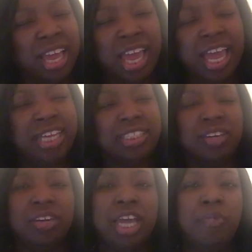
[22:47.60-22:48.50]
And
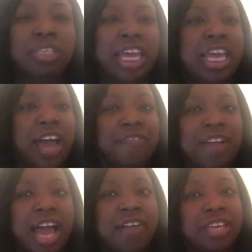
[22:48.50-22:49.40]
so he was like, he got
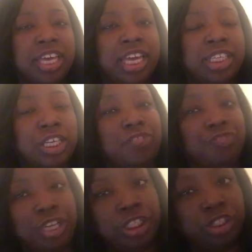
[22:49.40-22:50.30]
5 kids. He's
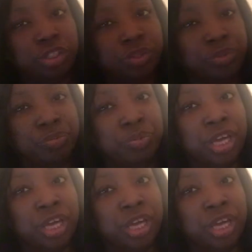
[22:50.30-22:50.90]
52.